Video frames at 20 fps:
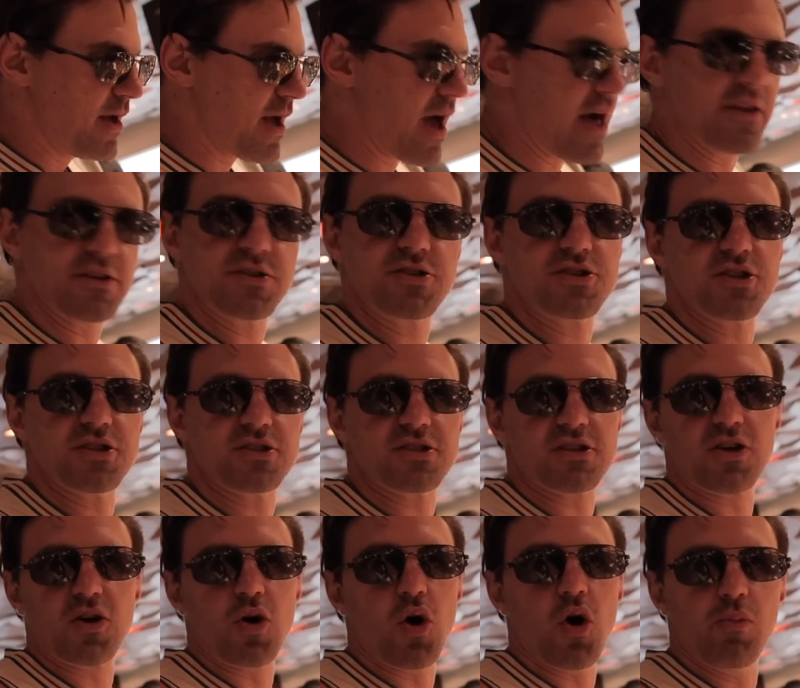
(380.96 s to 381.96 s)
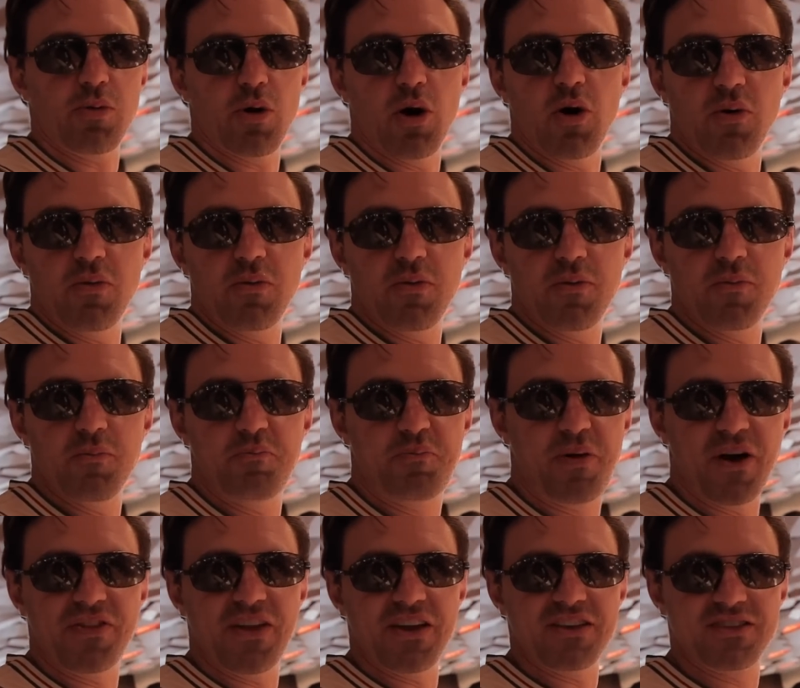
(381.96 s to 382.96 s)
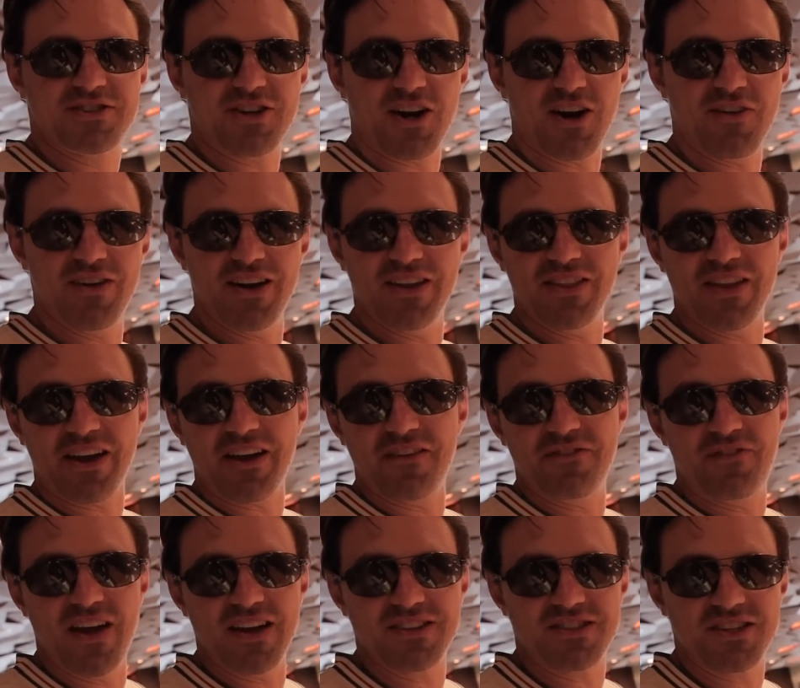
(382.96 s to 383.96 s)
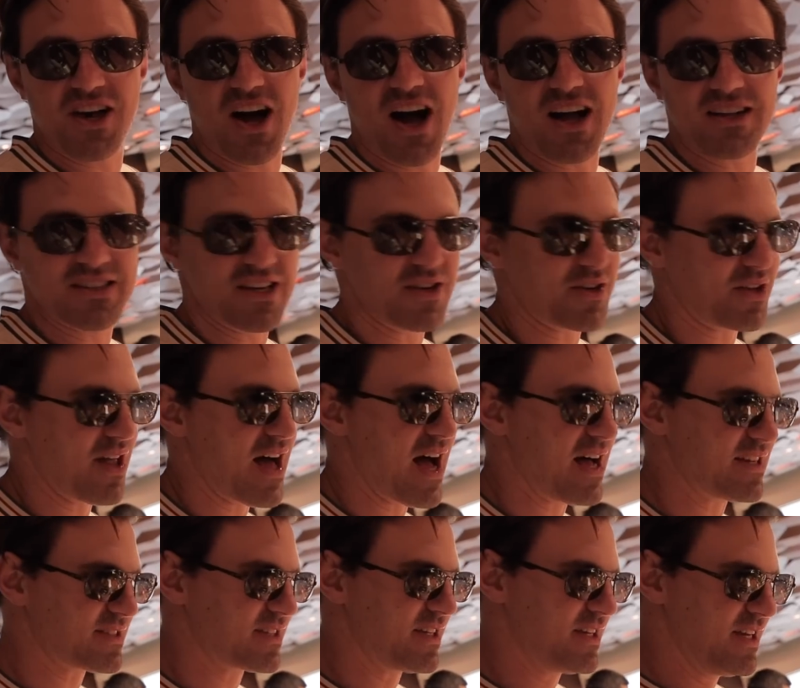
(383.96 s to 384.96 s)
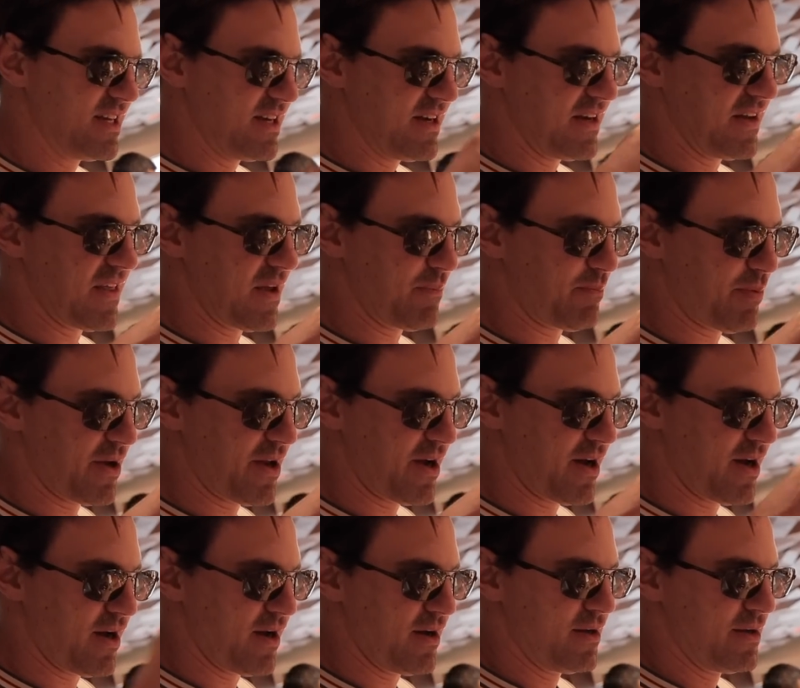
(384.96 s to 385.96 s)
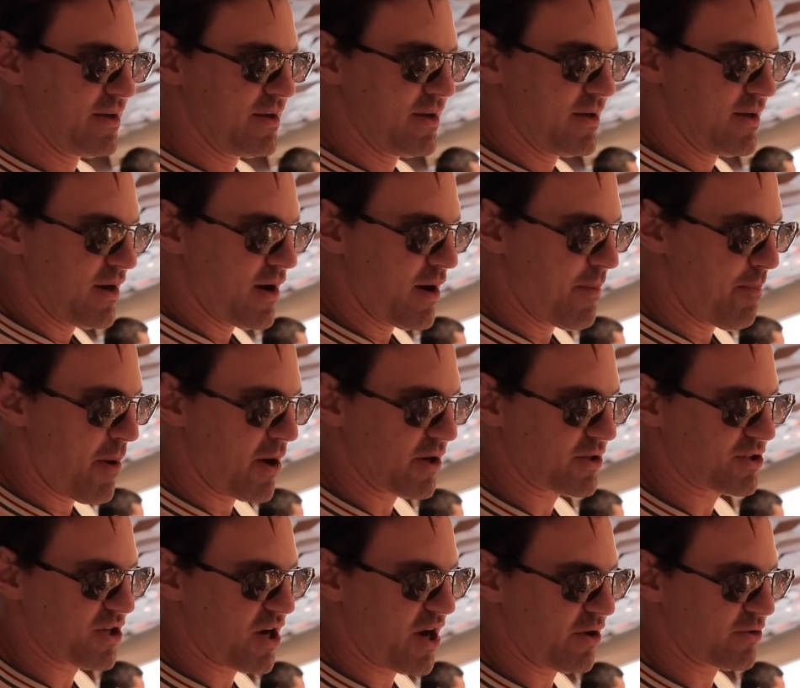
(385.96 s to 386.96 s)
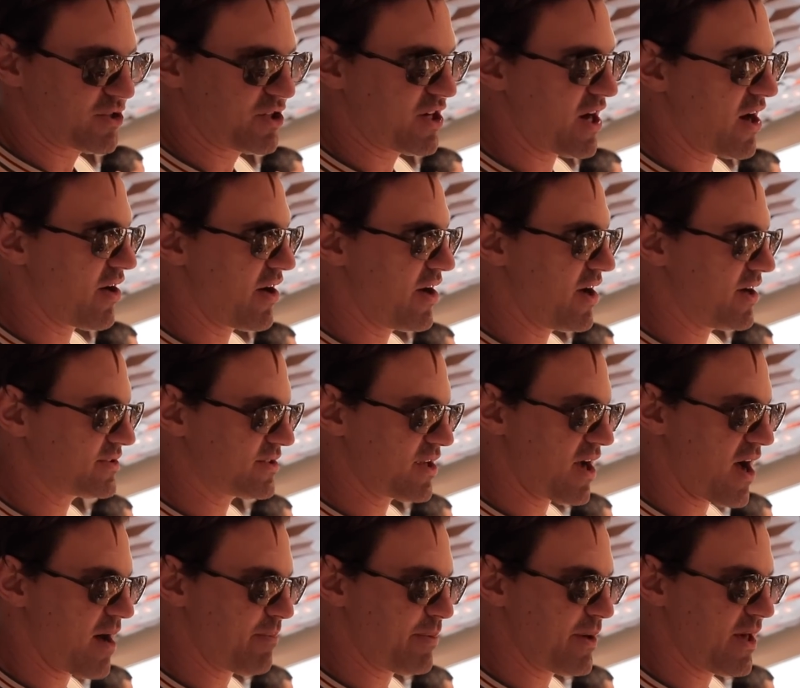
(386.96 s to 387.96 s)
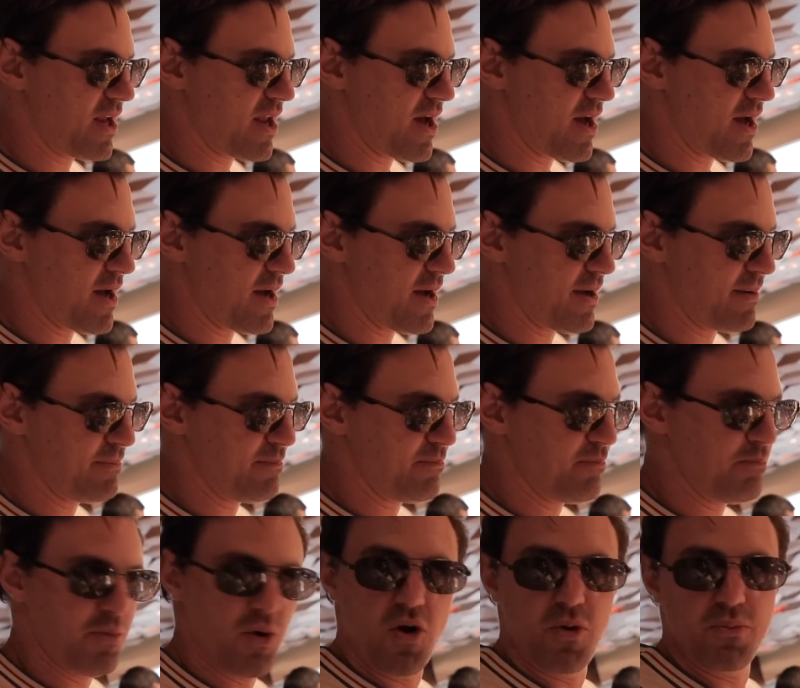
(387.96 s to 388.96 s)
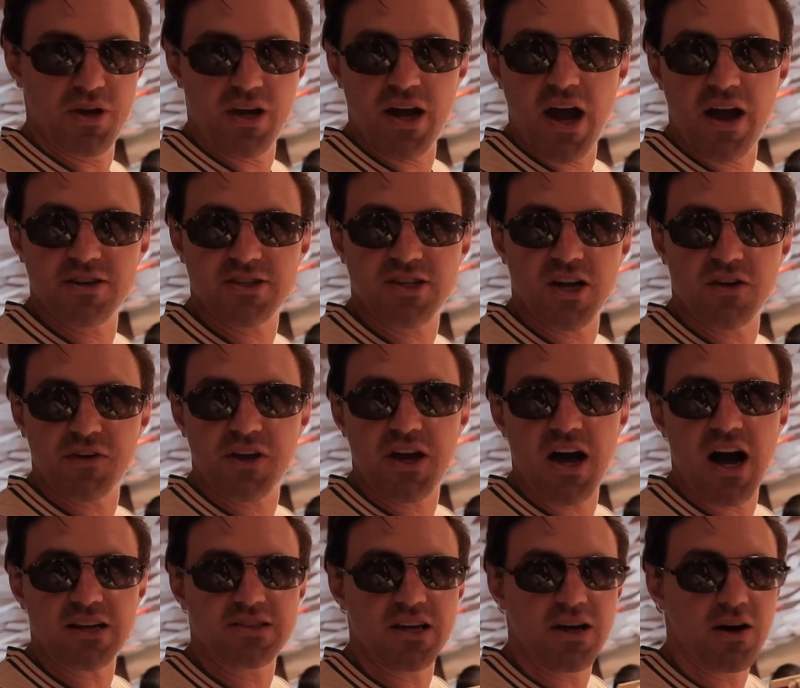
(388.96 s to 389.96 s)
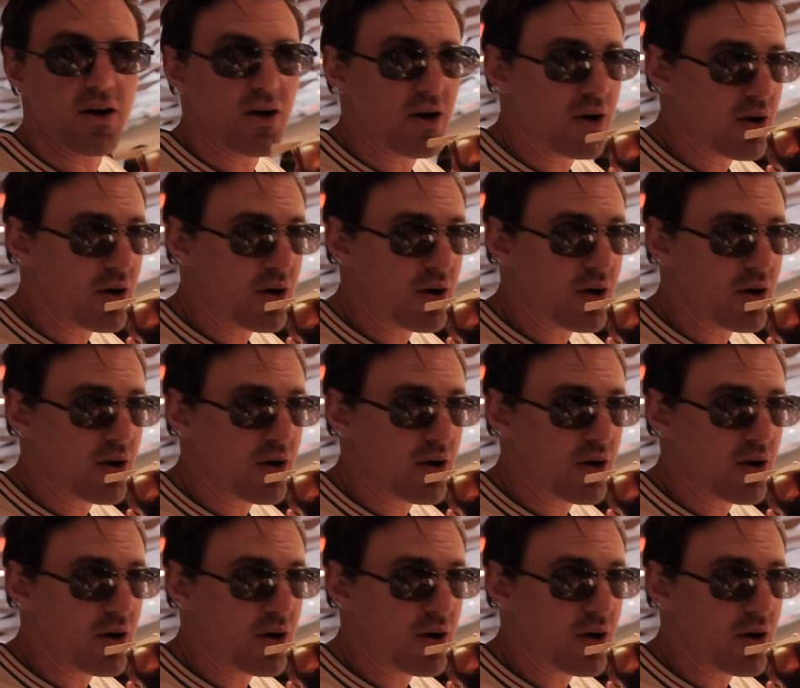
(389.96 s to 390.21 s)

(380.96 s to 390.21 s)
Yeah, this is just a cold brew, but they serve it in like a fancy cocktail glass, and they put a, a Maraschino cherry on top, and uh, boom, you got yourself a cocktail.